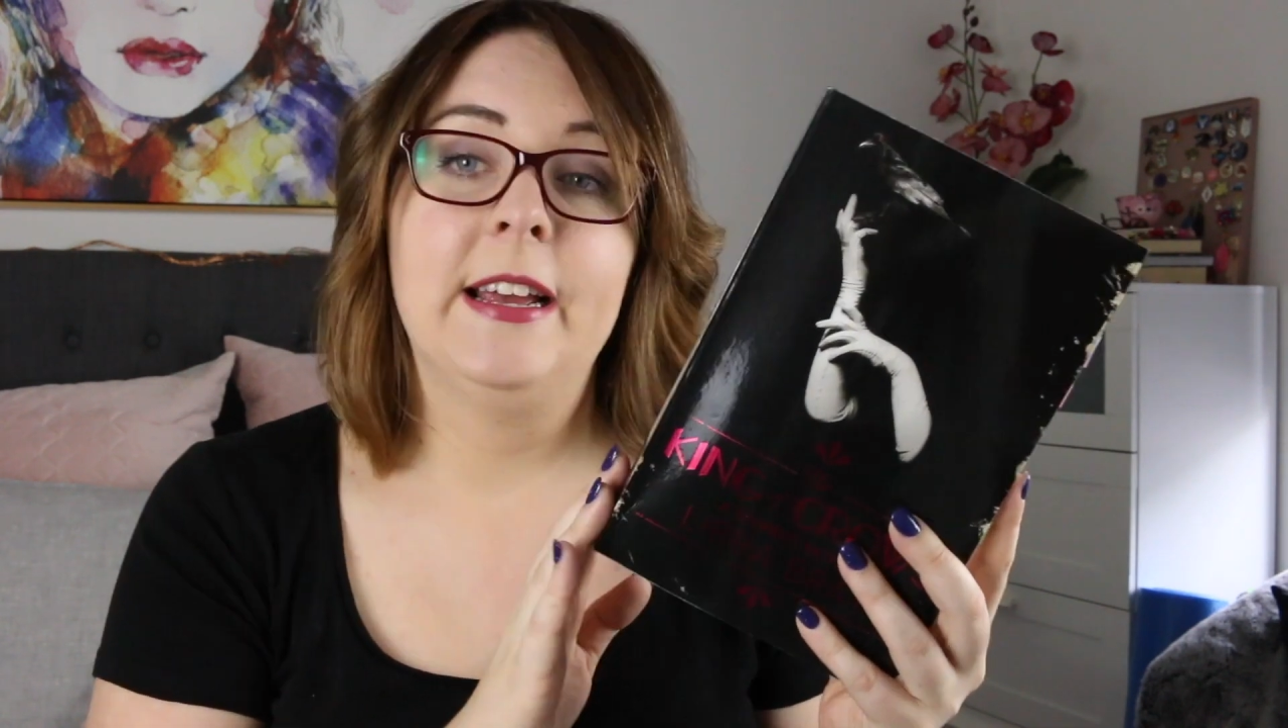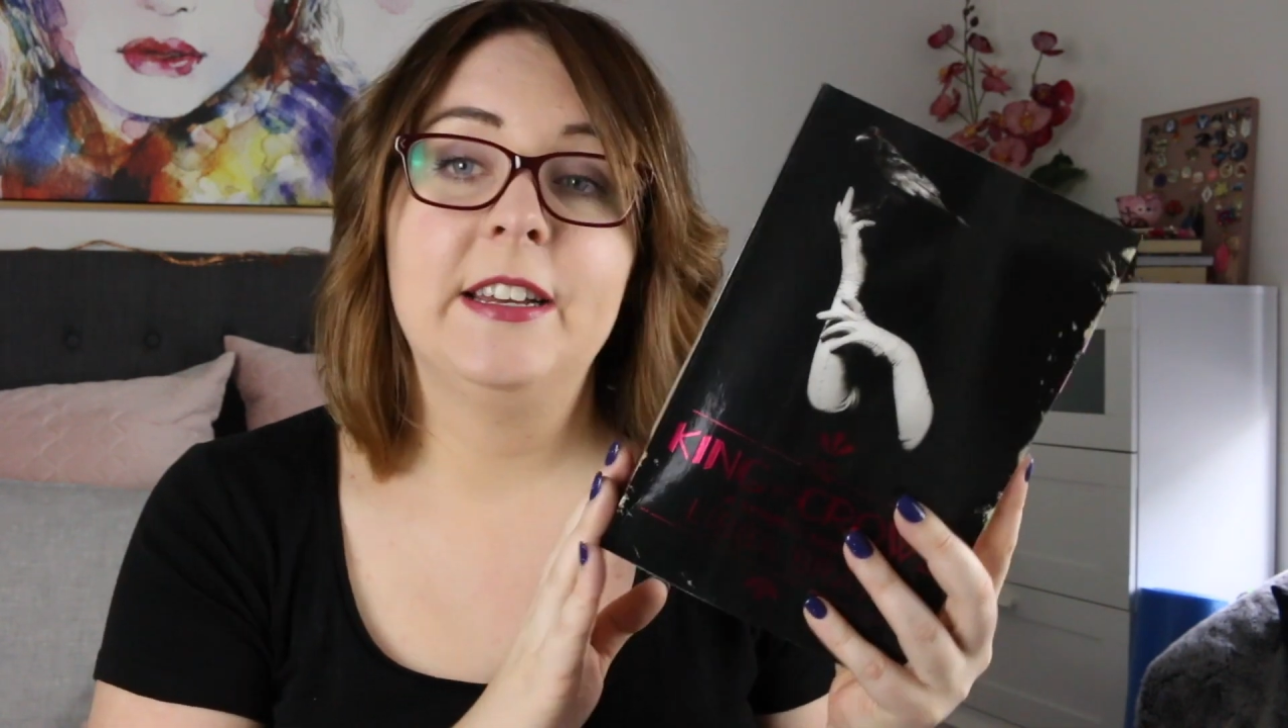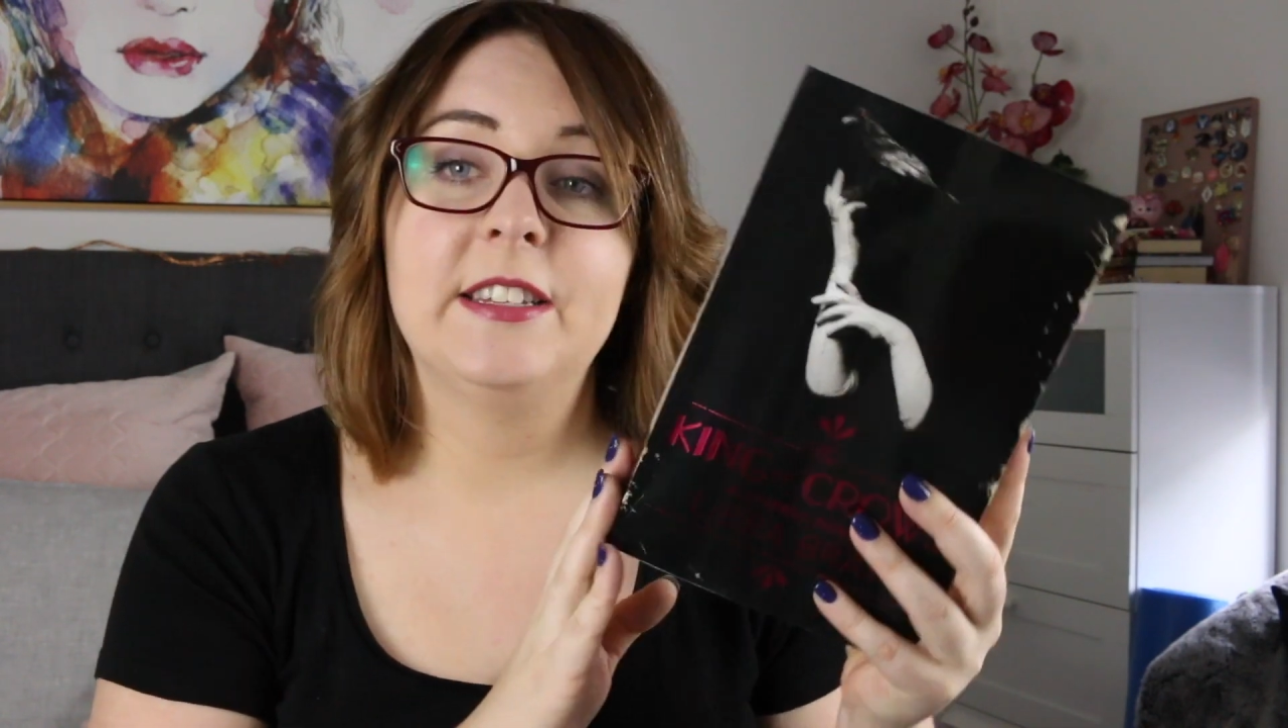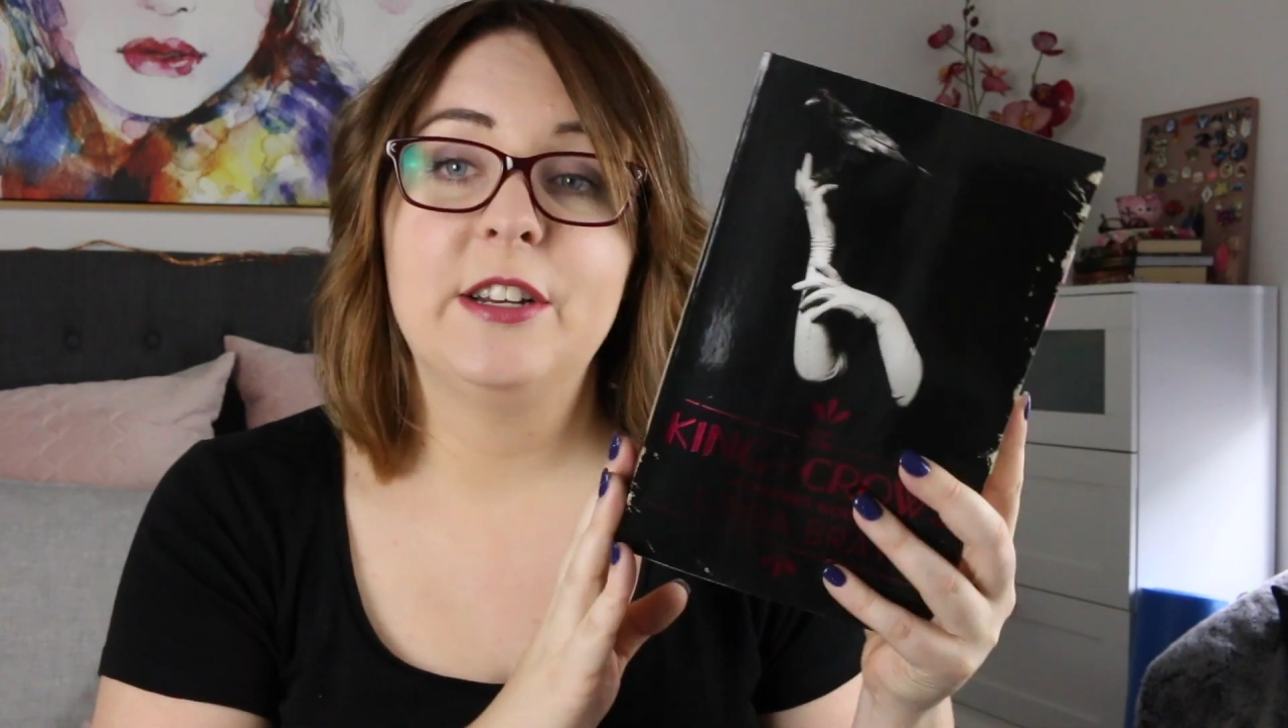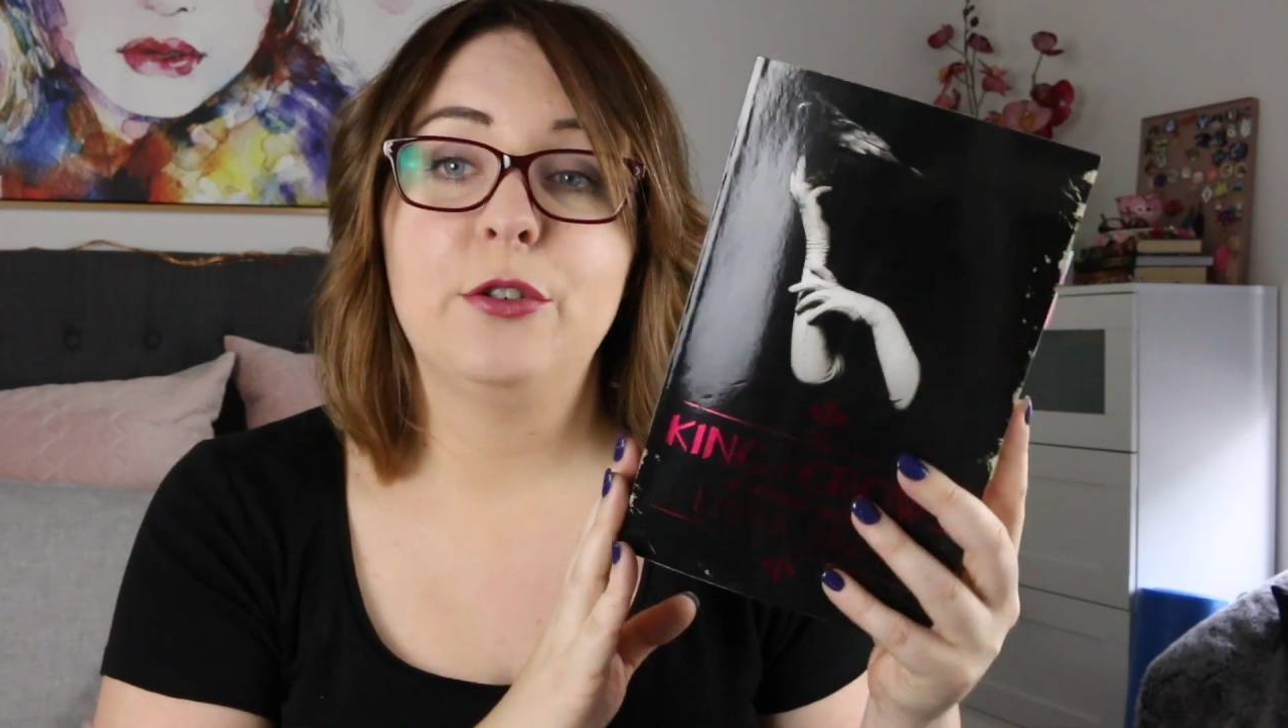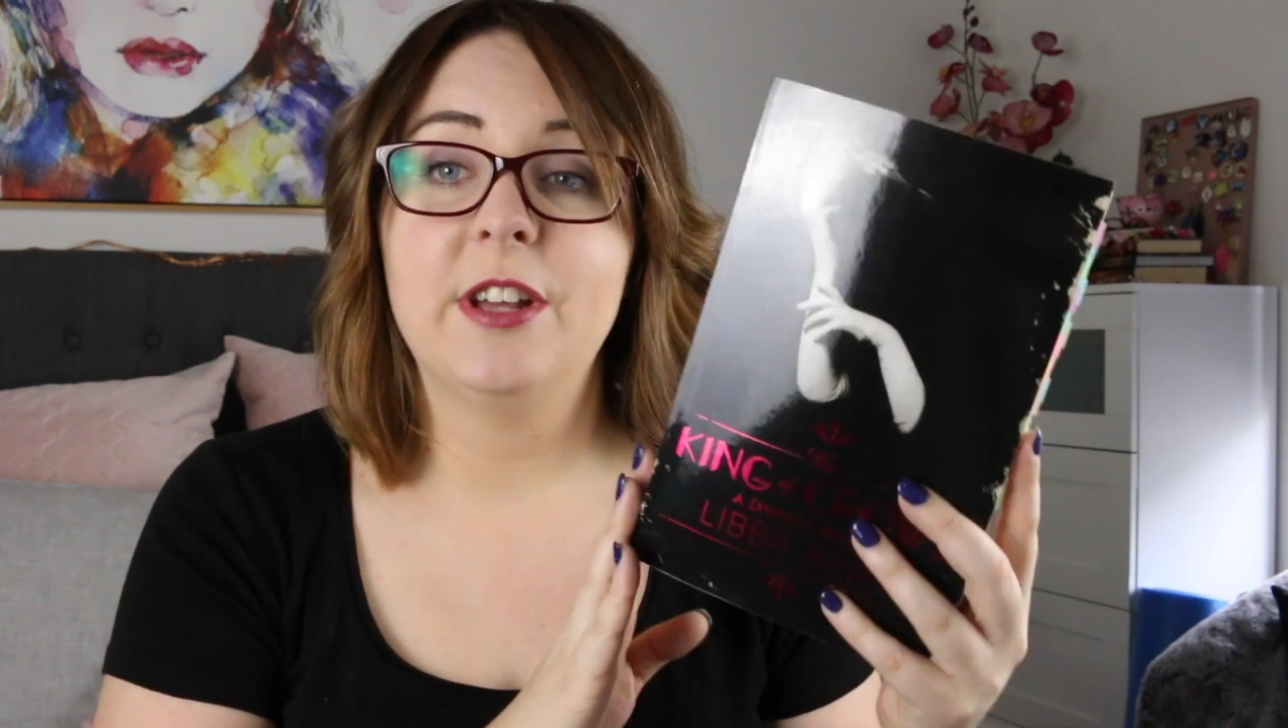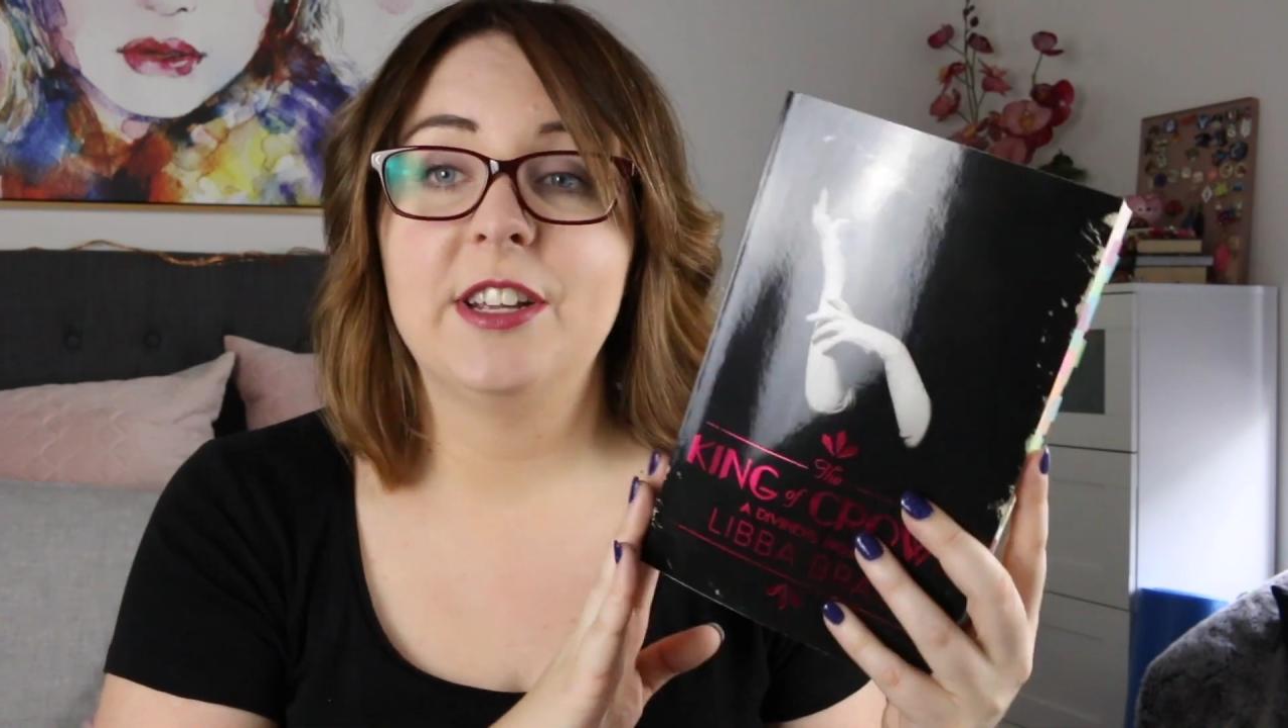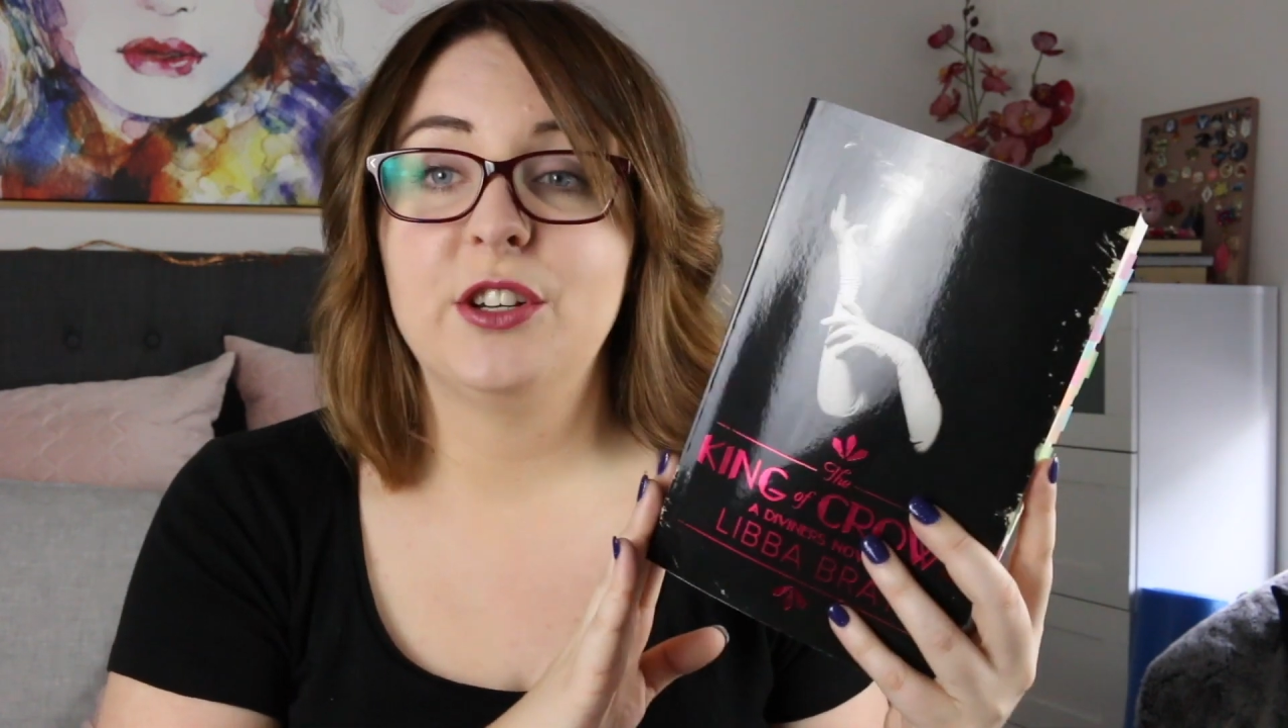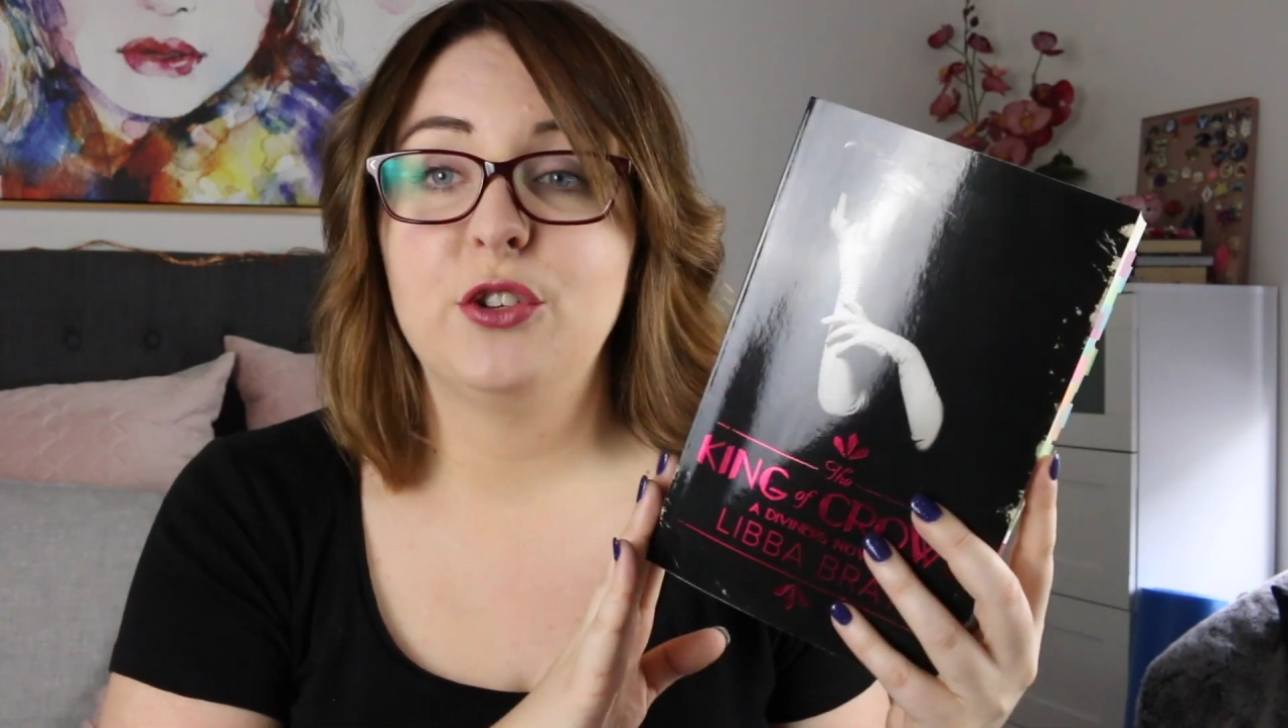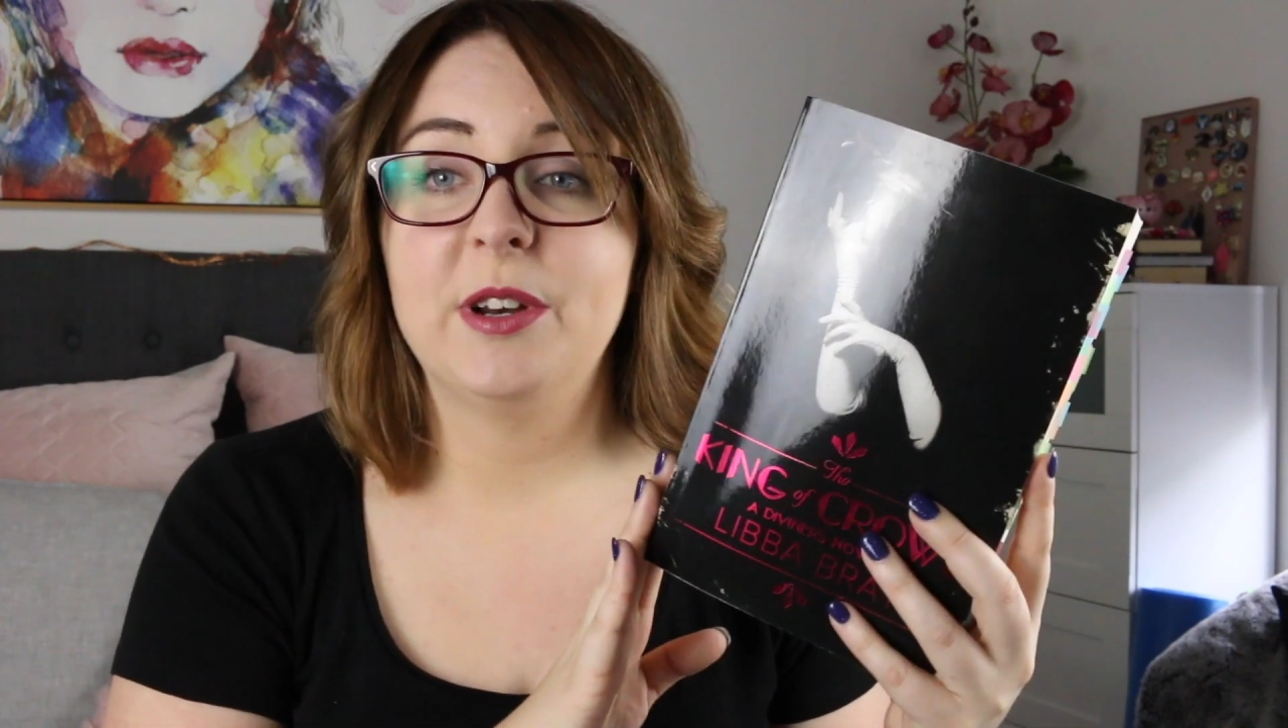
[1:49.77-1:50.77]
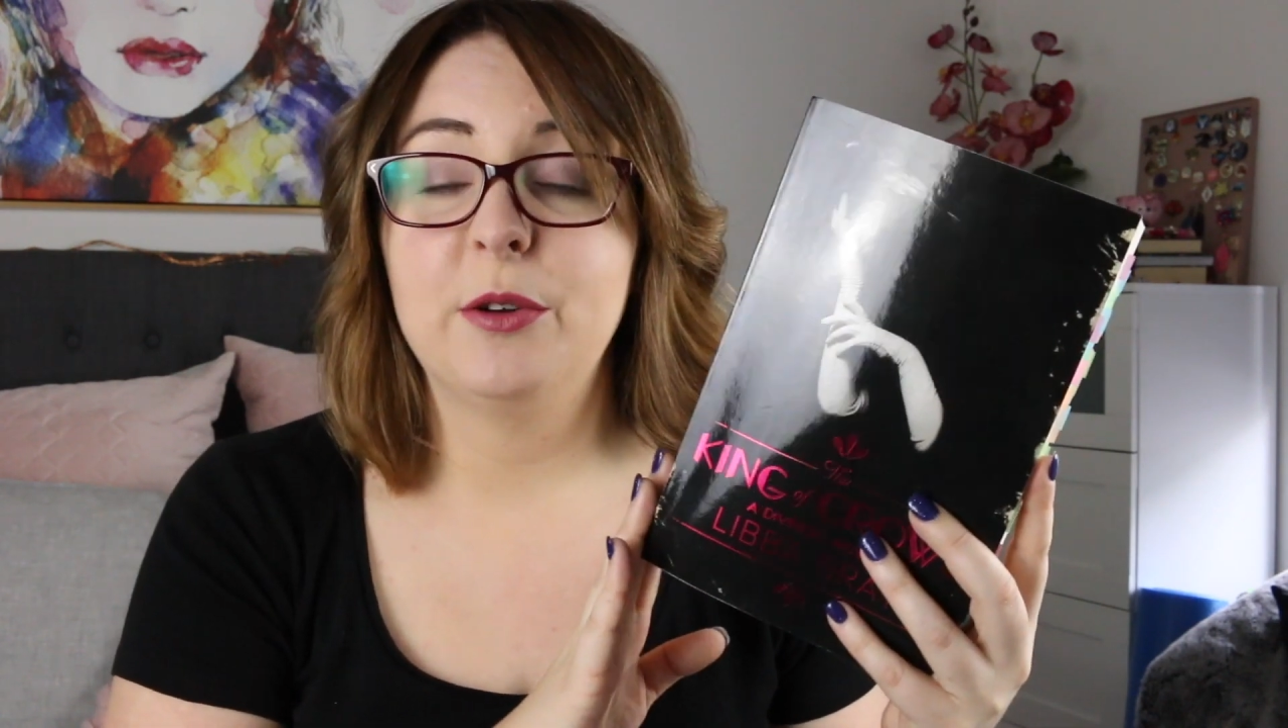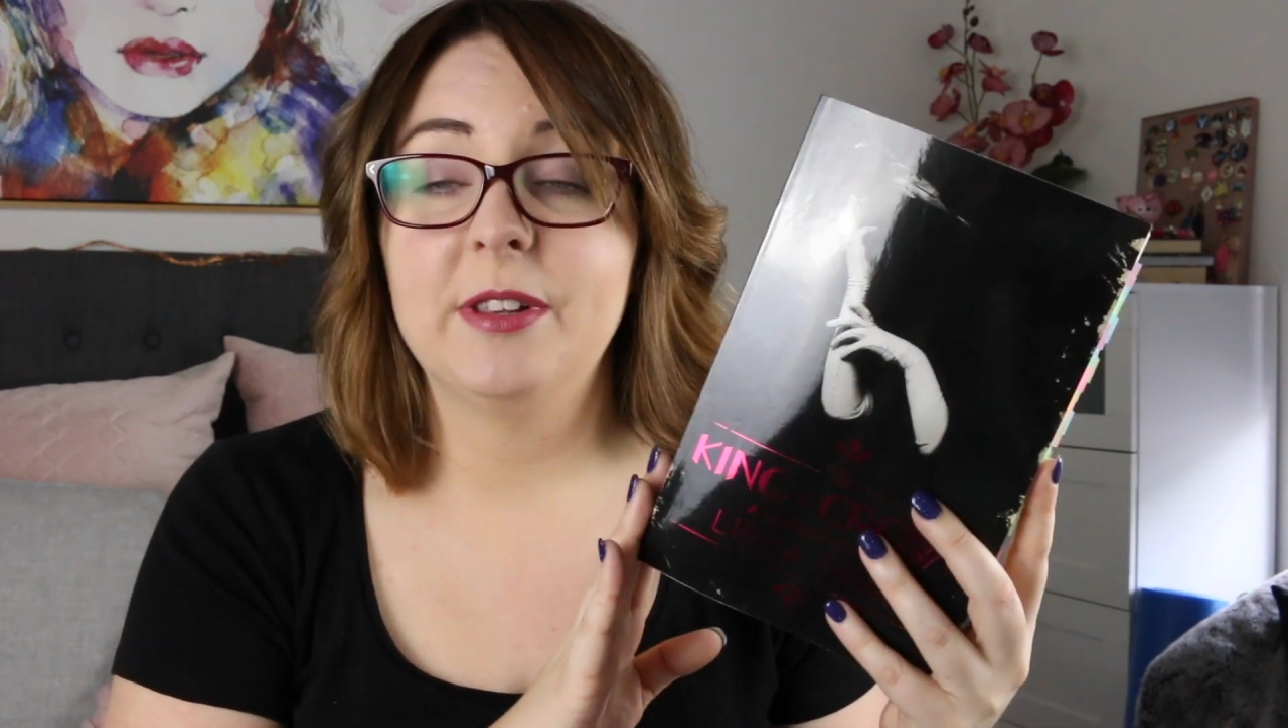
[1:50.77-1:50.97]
It is a 2020